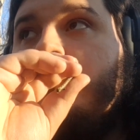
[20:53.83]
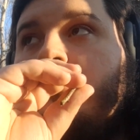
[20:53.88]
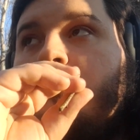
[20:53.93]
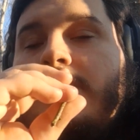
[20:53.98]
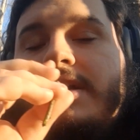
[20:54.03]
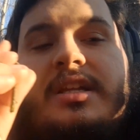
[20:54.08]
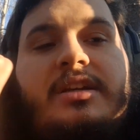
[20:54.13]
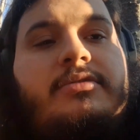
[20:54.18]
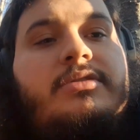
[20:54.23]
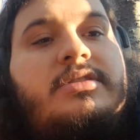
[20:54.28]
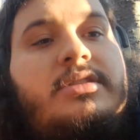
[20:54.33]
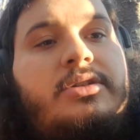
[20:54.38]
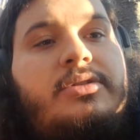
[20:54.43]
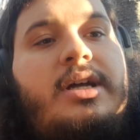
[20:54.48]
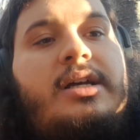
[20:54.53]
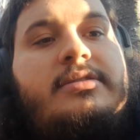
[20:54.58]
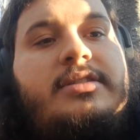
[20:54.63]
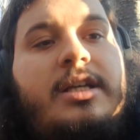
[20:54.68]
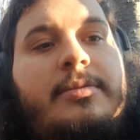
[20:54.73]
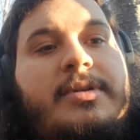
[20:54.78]
when he was
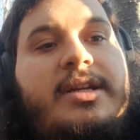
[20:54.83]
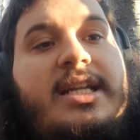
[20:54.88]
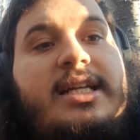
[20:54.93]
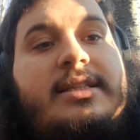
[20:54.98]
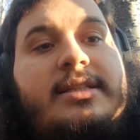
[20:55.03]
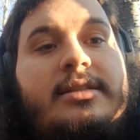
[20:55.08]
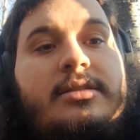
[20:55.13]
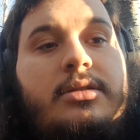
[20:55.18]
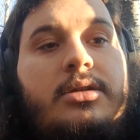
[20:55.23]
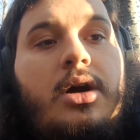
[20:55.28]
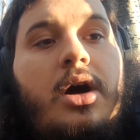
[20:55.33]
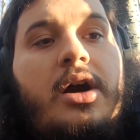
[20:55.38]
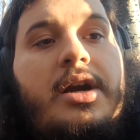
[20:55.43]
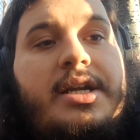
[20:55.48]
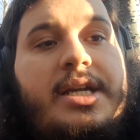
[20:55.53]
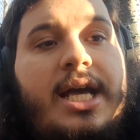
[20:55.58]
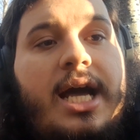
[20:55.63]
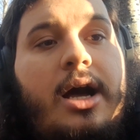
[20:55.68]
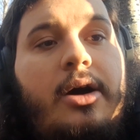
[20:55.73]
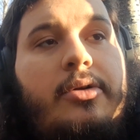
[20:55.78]
around them, he let his
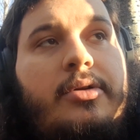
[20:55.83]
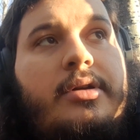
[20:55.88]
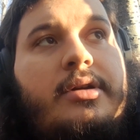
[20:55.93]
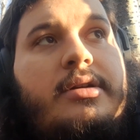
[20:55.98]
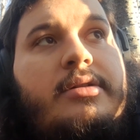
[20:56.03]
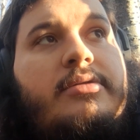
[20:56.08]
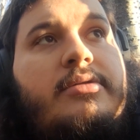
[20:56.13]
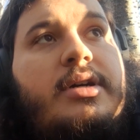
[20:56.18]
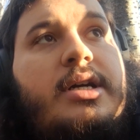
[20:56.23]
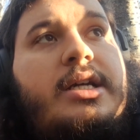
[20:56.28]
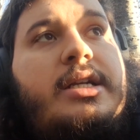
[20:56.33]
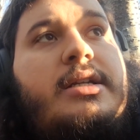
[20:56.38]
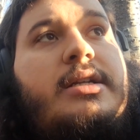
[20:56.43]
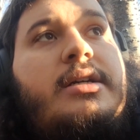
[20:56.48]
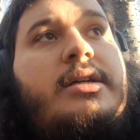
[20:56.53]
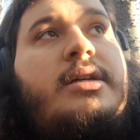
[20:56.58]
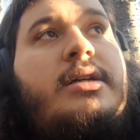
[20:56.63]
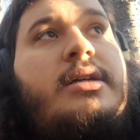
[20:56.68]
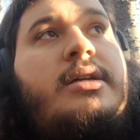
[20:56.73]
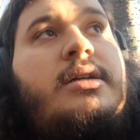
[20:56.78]
guard down, right?
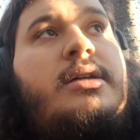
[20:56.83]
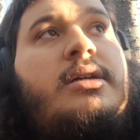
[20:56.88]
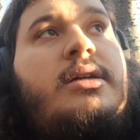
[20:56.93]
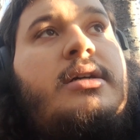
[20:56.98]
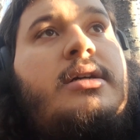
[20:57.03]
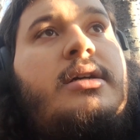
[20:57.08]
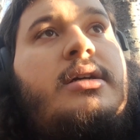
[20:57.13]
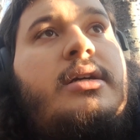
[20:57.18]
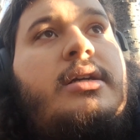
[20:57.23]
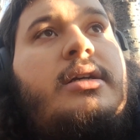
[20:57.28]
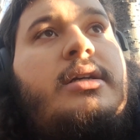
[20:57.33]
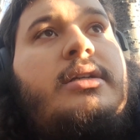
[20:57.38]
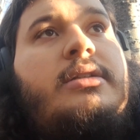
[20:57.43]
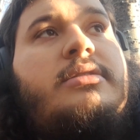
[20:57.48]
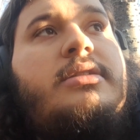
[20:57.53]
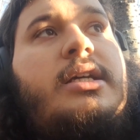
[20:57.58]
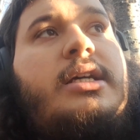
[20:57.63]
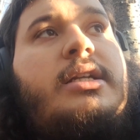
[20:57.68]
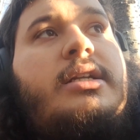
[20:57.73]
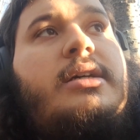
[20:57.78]
He
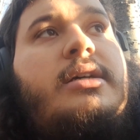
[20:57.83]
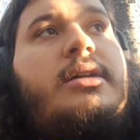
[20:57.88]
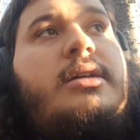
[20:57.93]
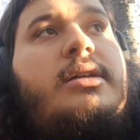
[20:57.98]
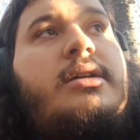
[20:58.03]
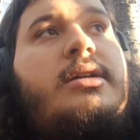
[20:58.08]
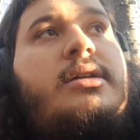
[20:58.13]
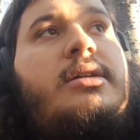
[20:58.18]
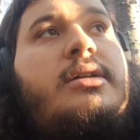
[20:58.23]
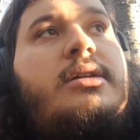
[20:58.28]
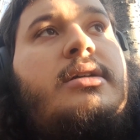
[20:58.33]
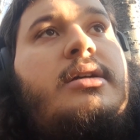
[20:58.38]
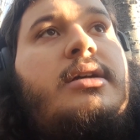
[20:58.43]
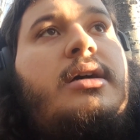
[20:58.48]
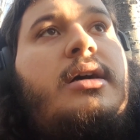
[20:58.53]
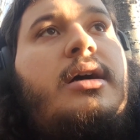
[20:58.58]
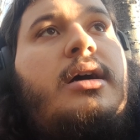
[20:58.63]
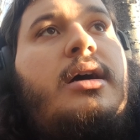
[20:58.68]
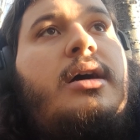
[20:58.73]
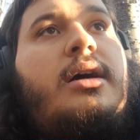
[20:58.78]
said,
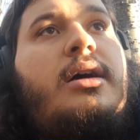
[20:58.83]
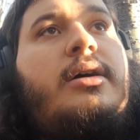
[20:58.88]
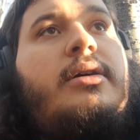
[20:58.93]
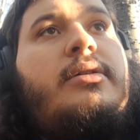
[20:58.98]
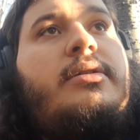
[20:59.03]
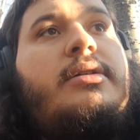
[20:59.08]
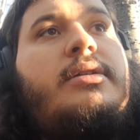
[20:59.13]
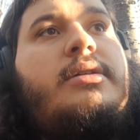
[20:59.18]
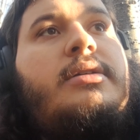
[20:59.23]
I